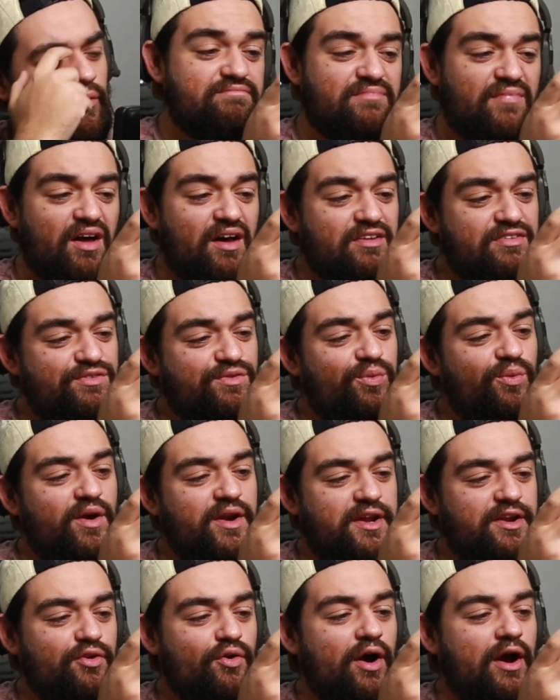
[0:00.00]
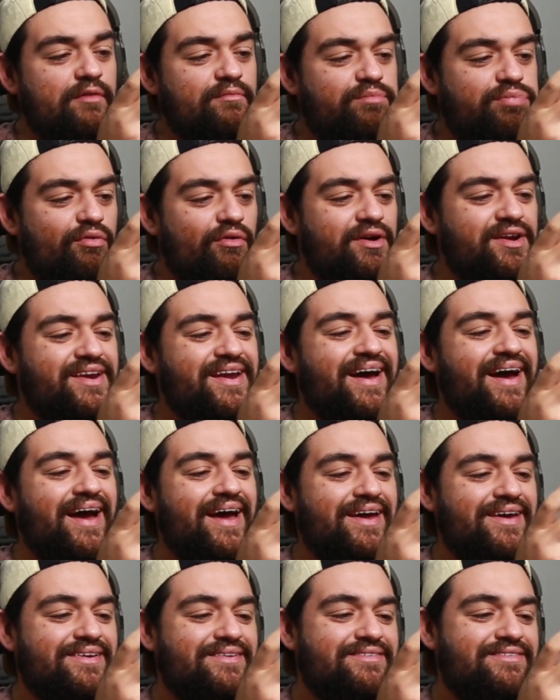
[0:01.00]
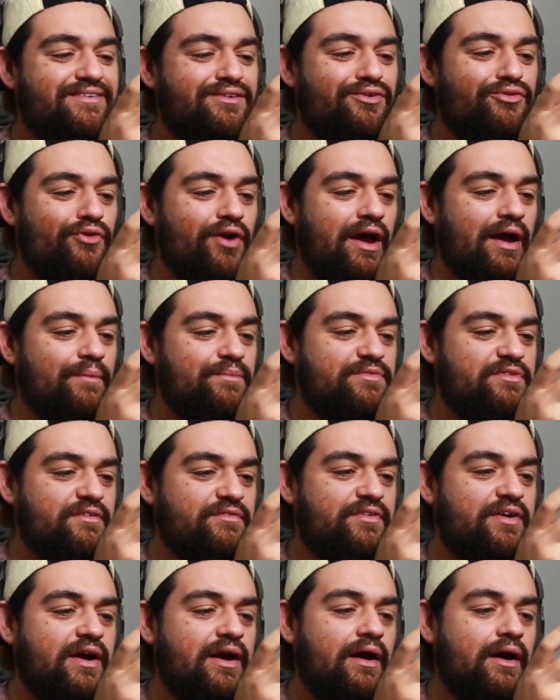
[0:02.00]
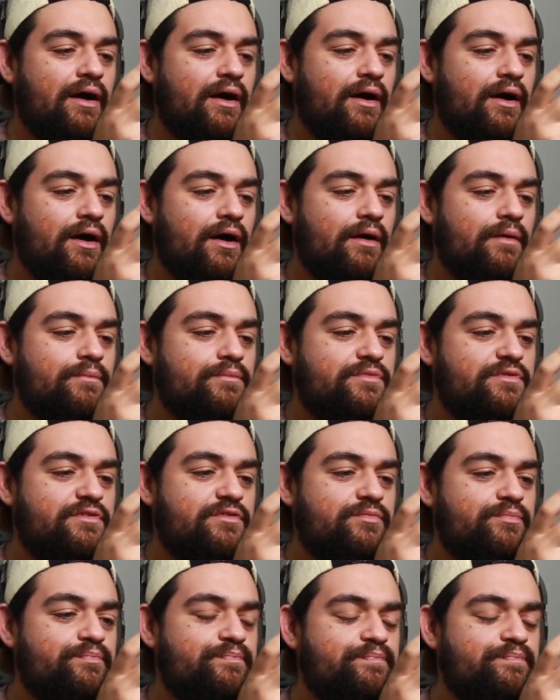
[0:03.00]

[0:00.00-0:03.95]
like 29.8 grams of carbs.